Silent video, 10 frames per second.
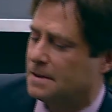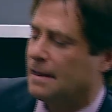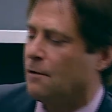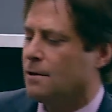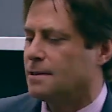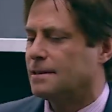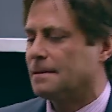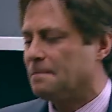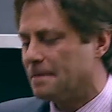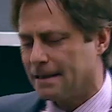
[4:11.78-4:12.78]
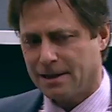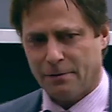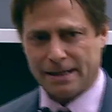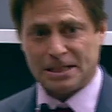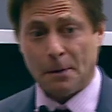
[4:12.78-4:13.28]
so that was a
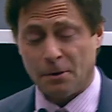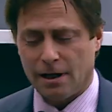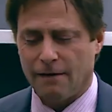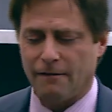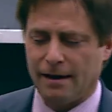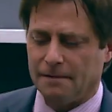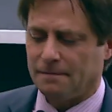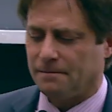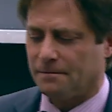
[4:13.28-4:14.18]
quick summary of. Uh,